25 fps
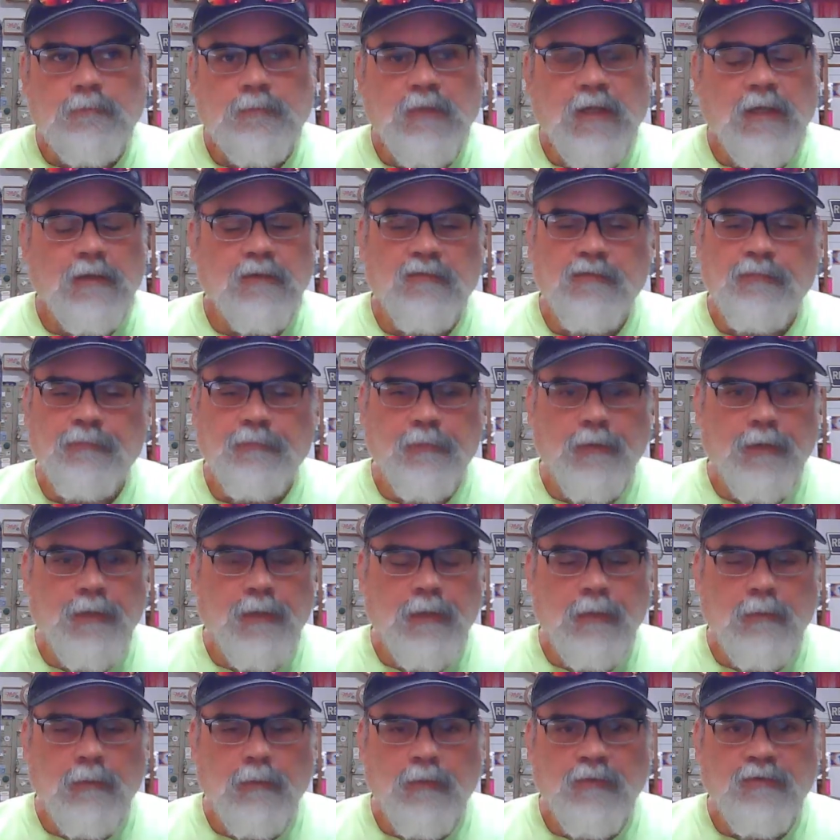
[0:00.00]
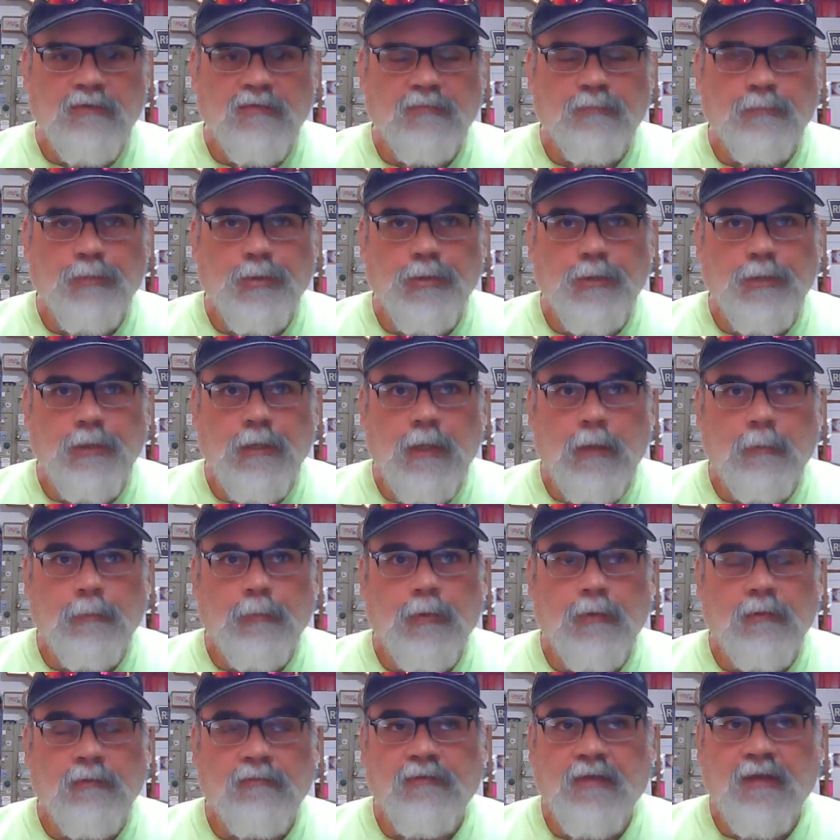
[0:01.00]
is free. We just put it up
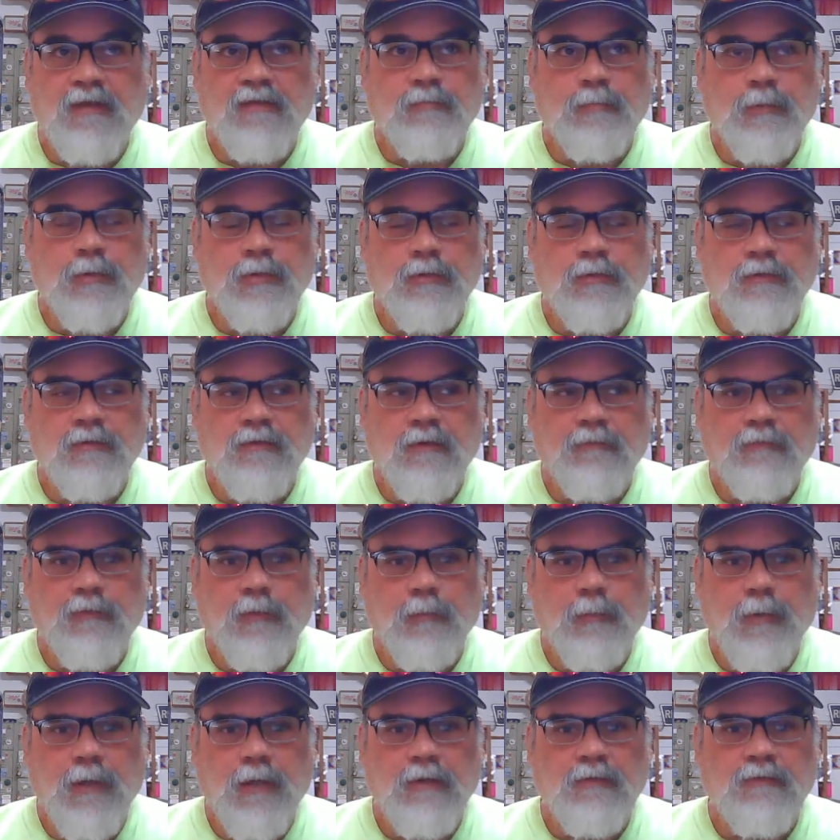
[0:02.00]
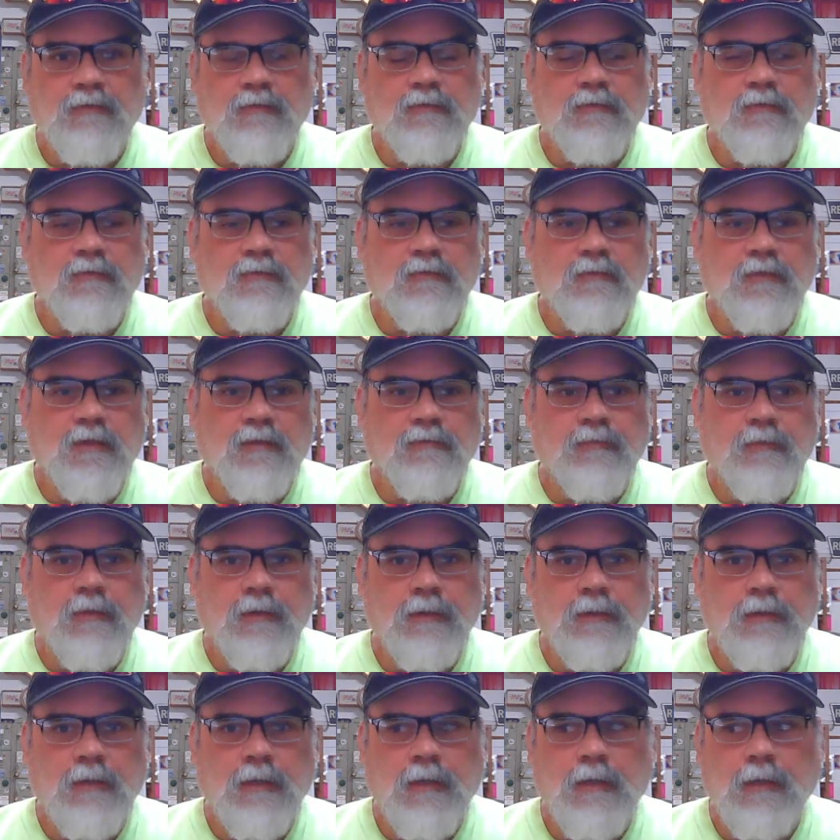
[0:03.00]
on Facebook and different pages and stuff
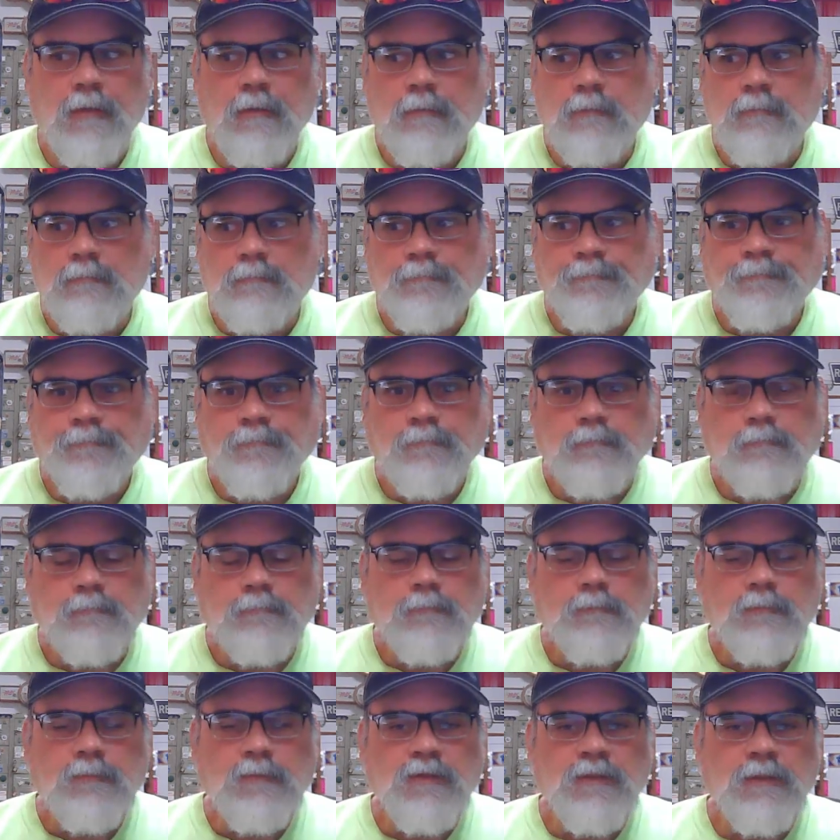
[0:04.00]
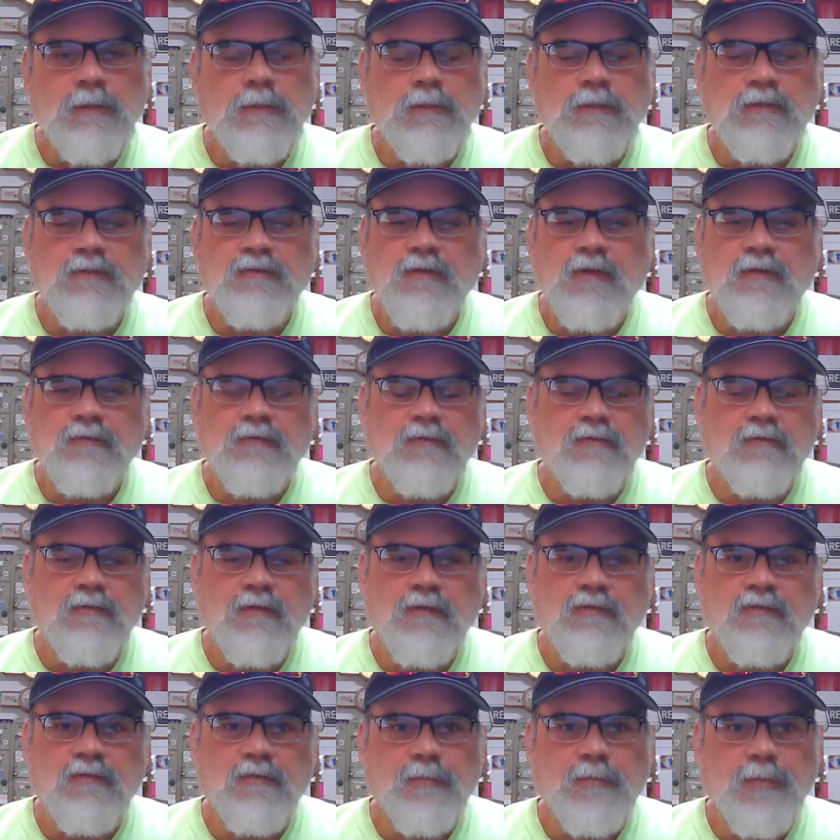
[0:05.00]
like that. And then tons and
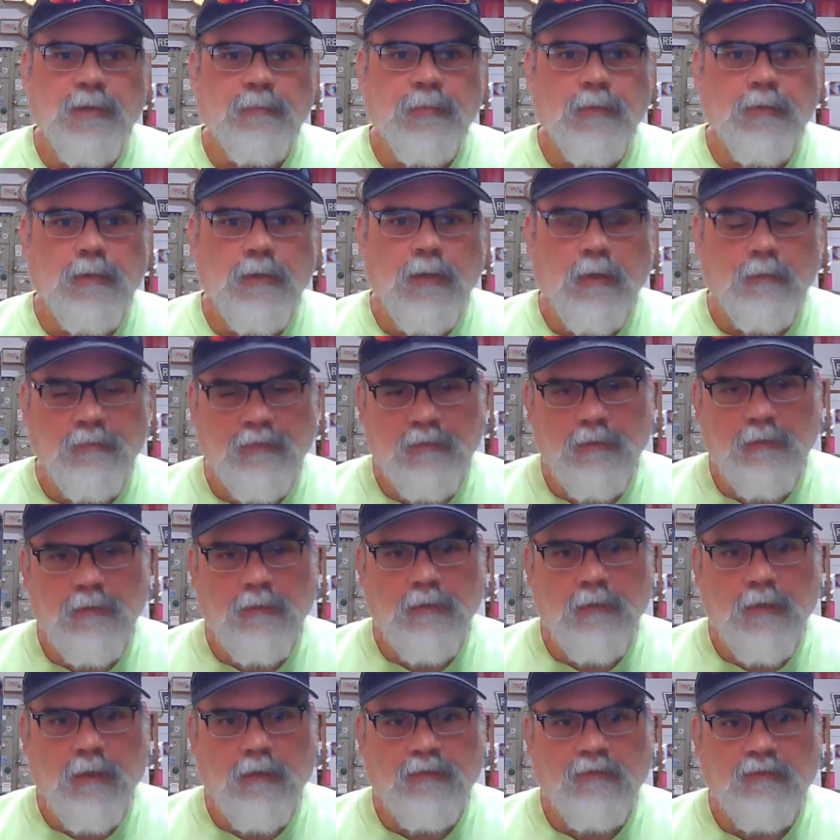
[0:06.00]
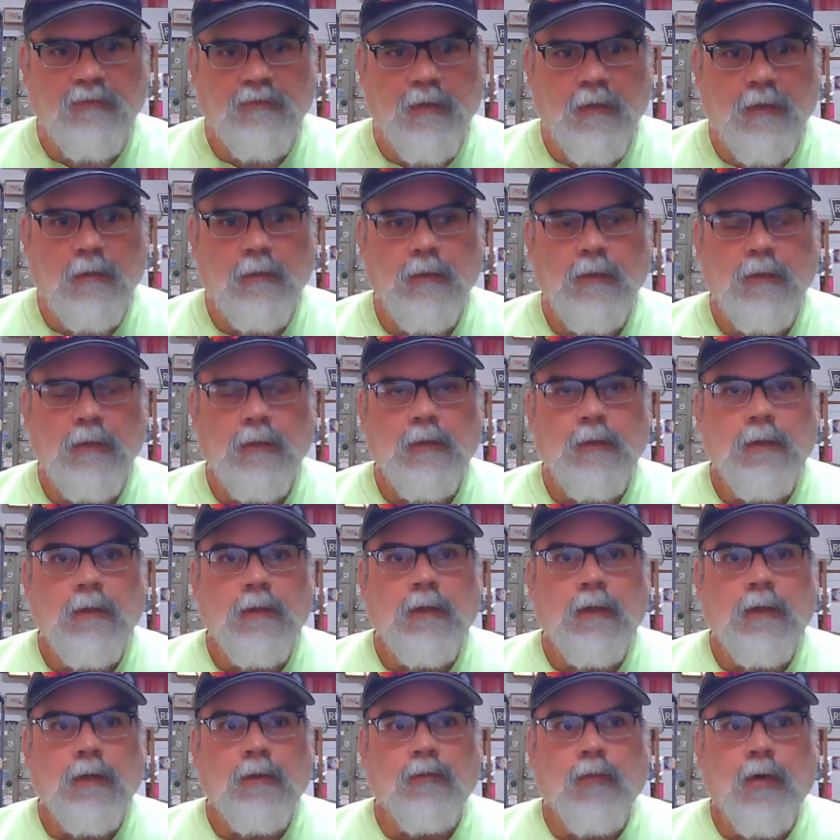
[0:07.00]
tons of people come to the yard sale,
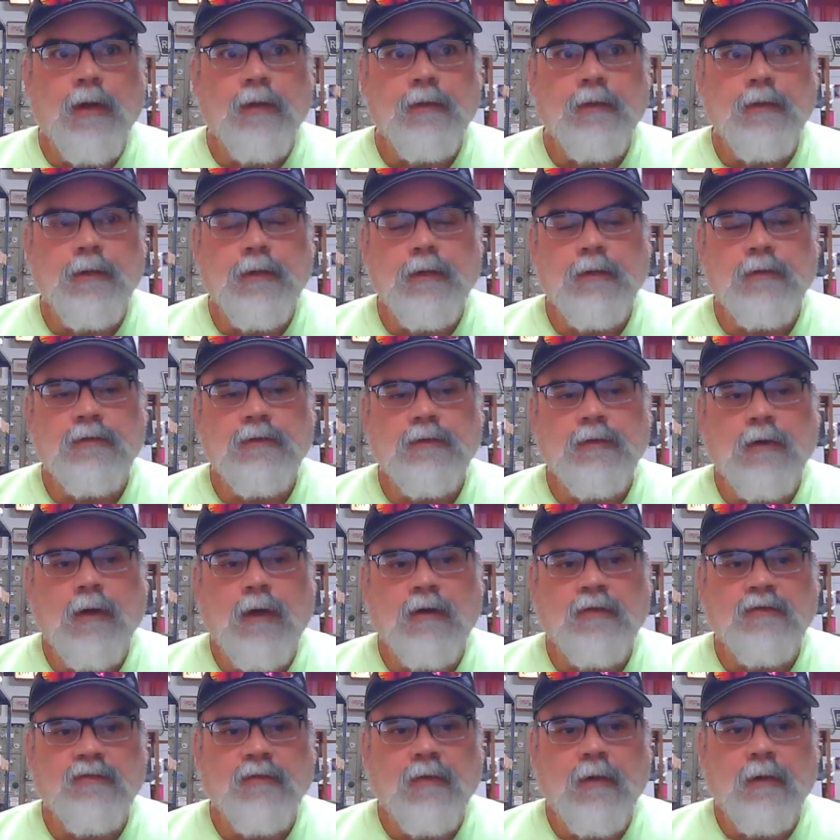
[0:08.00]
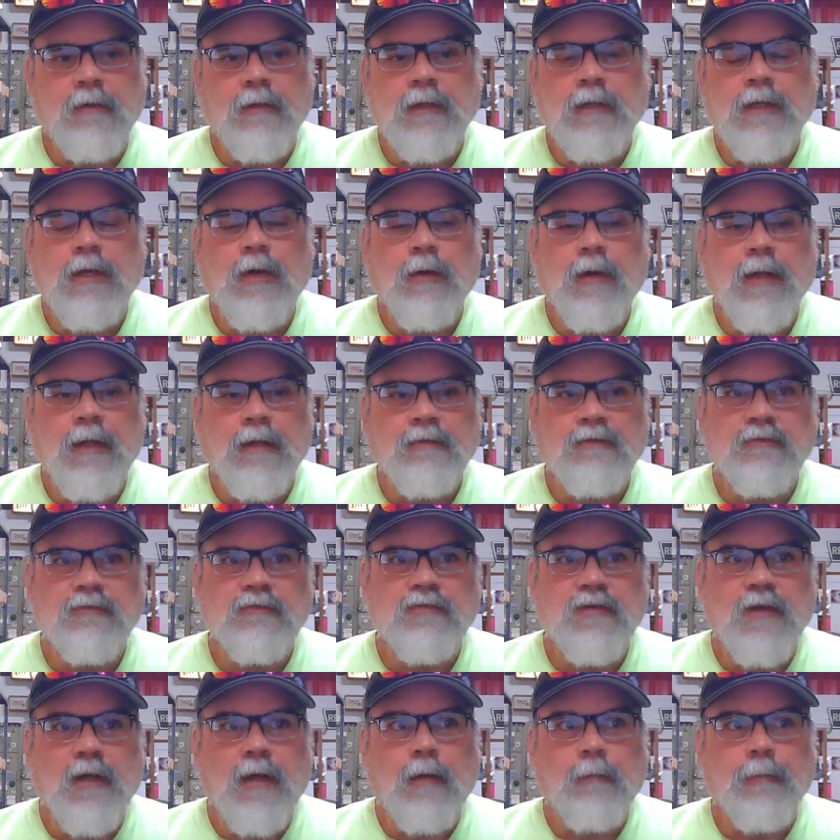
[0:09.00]
and while they're here at the yard sale, they go ahead and
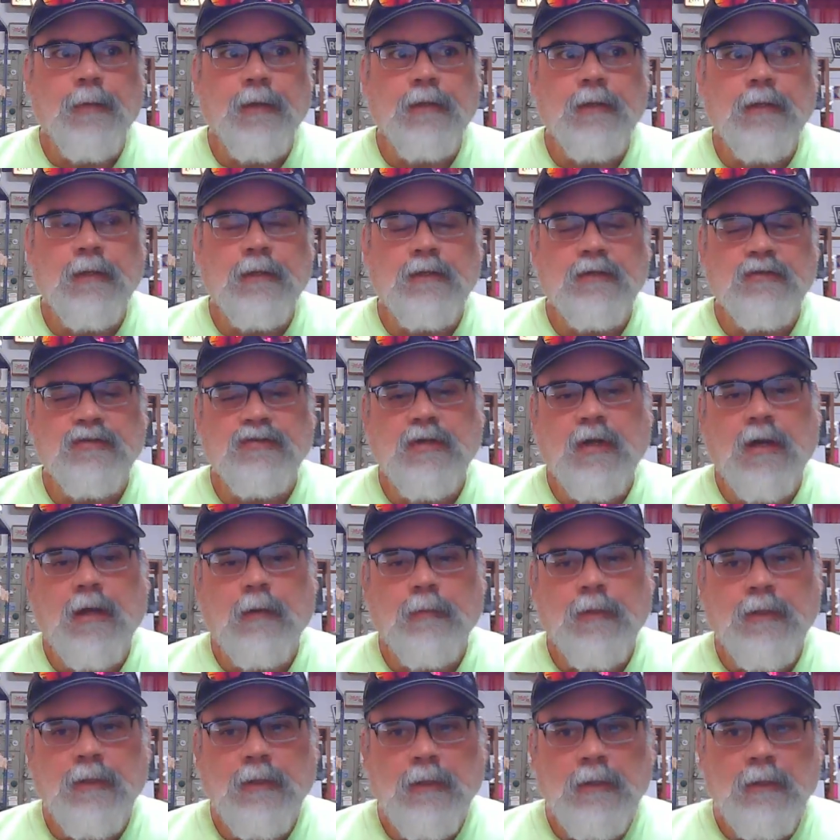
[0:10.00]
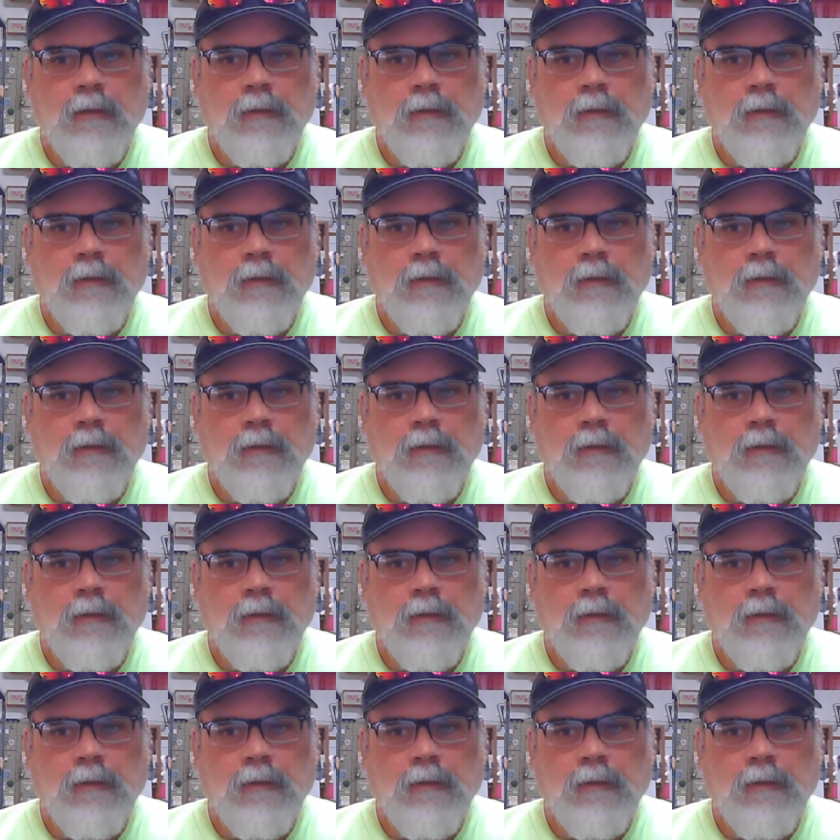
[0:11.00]
shop in the shop.